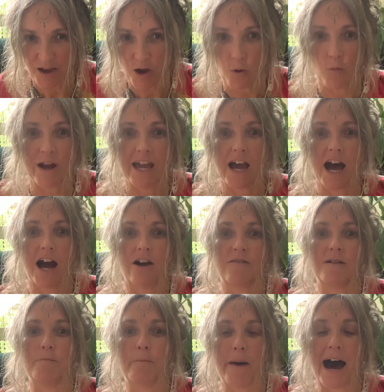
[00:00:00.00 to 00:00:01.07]
We are
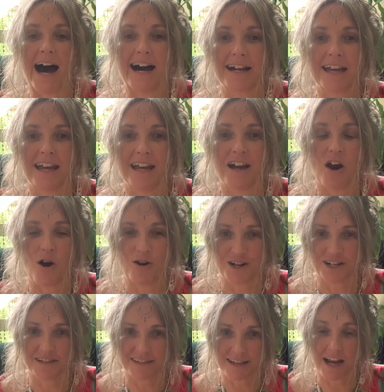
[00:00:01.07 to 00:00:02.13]
embarking on
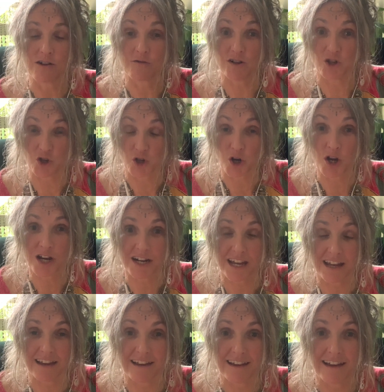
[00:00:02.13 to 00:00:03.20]
a sacred
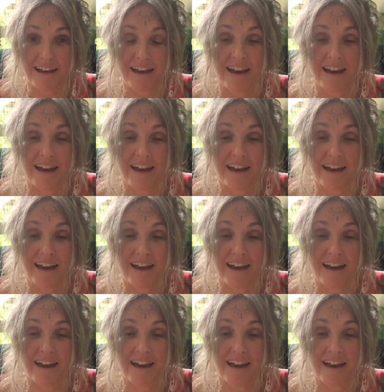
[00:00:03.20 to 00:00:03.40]
journey